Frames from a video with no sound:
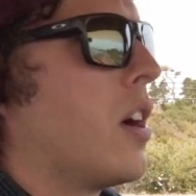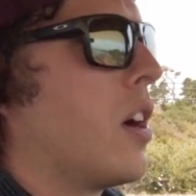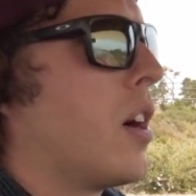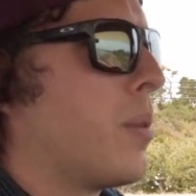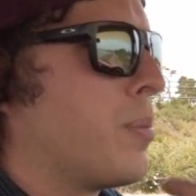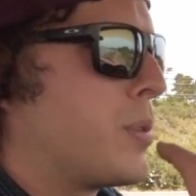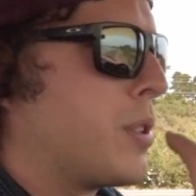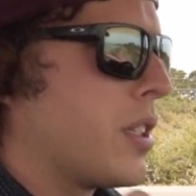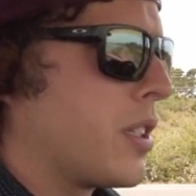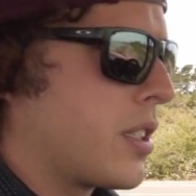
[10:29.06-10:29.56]

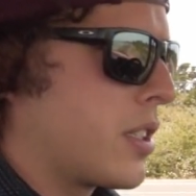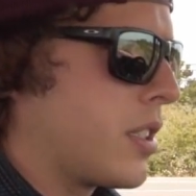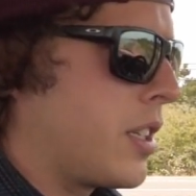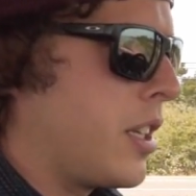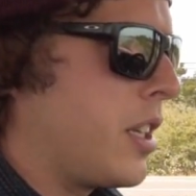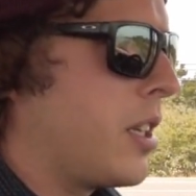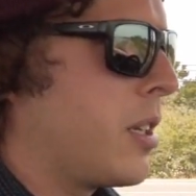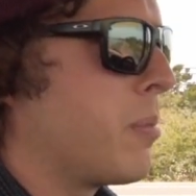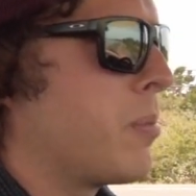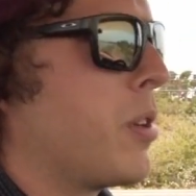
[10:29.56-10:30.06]
up to
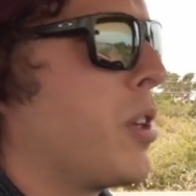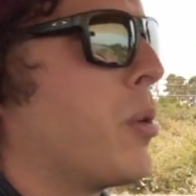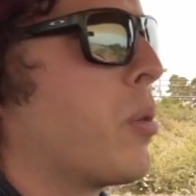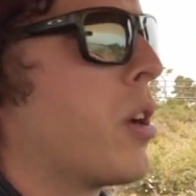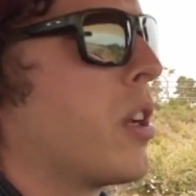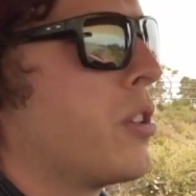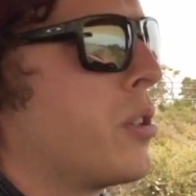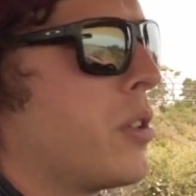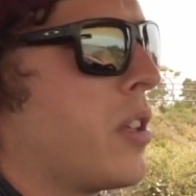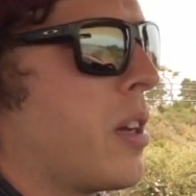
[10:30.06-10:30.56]
steam, and you
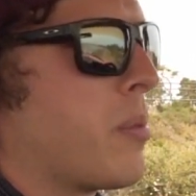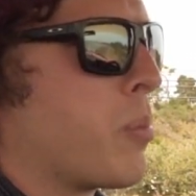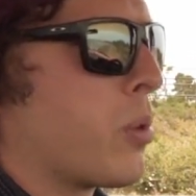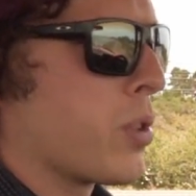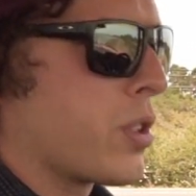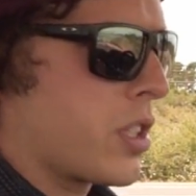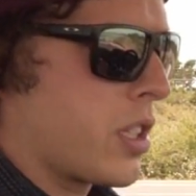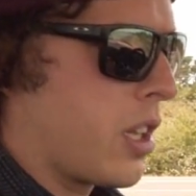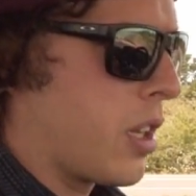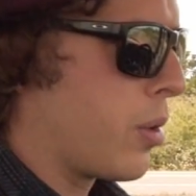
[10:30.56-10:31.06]
want to do that
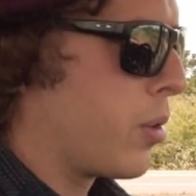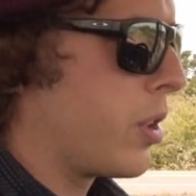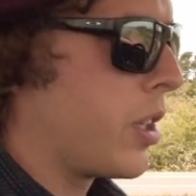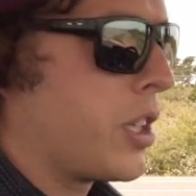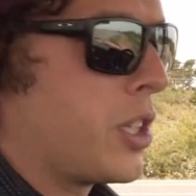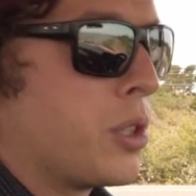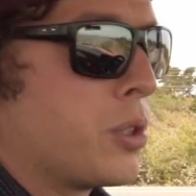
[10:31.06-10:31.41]
more slowly.